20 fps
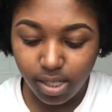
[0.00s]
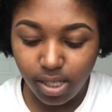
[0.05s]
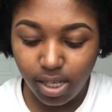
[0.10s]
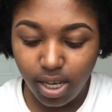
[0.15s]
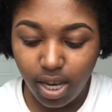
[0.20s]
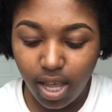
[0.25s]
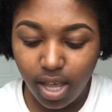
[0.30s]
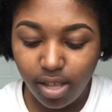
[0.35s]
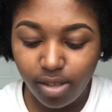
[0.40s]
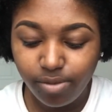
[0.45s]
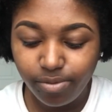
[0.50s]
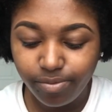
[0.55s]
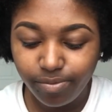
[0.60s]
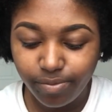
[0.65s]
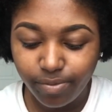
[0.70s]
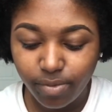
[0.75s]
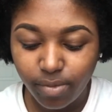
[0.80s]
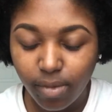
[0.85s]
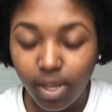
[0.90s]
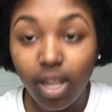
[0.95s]
You know,
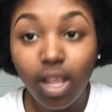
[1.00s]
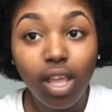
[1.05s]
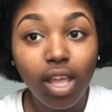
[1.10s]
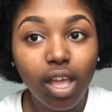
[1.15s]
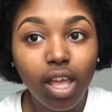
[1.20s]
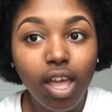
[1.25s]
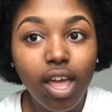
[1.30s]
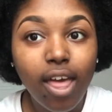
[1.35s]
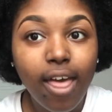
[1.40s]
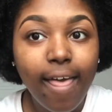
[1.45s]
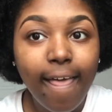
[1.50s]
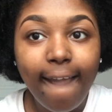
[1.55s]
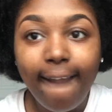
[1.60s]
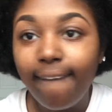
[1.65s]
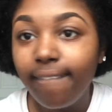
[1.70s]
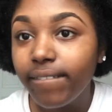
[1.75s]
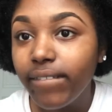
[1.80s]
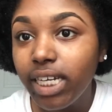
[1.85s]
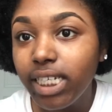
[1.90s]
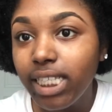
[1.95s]

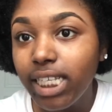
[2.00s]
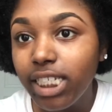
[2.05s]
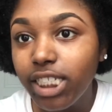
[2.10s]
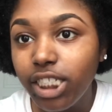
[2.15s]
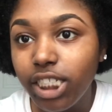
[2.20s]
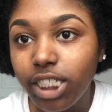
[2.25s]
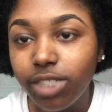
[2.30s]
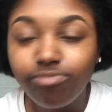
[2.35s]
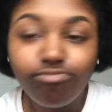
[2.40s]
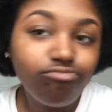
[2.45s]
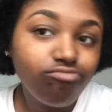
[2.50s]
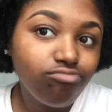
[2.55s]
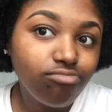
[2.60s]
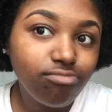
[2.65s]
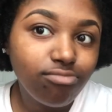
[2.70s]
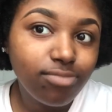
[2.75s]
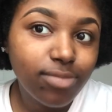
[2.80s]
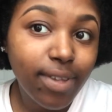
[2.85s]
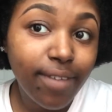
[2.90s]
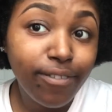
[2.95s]
fuck that shit.
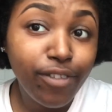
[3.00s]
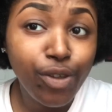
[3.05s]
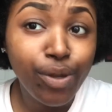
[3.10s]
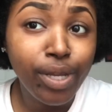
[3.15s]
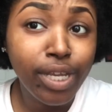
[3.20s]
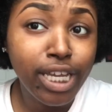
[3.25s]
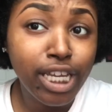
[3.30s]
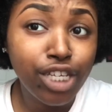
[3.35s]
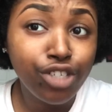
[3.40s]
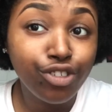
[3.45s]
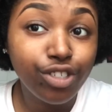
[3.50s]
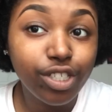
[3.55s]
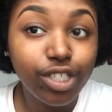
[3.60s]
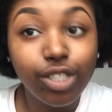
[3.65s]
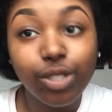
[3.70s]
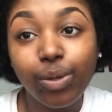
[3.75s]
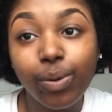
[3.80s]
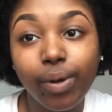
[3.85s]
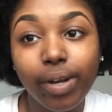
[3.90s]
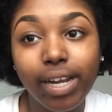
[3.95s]
If you can get a
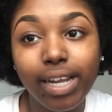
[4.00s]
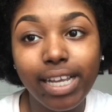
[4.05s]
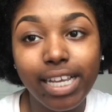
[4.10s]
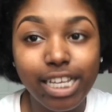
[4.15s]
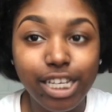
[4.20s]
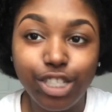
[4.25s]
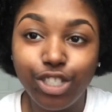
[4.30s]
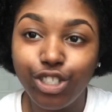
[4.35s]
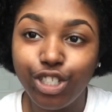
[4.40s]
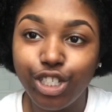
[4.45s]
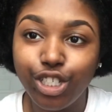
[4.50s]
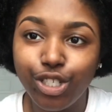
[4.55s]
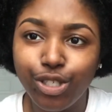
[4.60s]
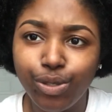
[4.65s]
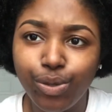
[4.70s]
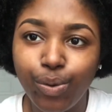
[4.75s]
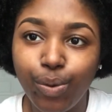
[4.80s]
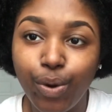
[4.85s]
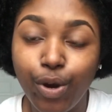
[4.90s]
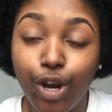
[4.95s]
drugstore, get a
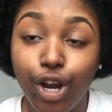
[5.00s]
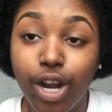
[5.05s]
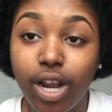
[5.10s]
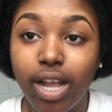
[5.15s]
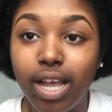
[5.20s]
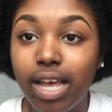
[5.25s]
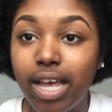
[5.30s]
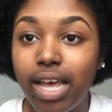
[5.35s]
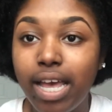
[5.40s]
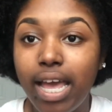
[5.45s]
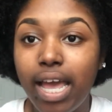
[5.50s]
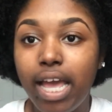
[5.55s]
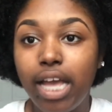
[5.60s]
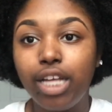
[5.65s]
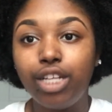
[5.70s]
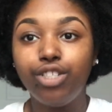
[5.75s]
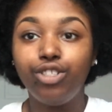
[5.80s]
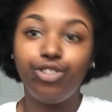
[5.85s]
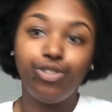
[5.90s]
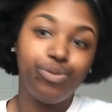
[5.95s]
drugstore.
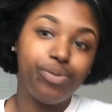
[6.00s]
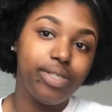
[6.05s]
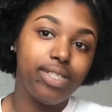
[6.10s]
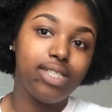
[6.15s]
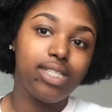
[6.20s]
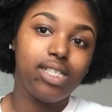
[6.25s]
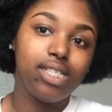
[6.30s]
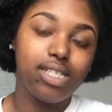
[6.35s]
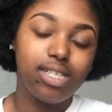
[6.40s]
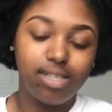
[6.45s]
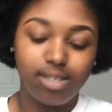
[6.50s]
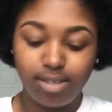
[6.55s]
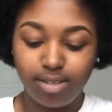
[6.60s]
Do it.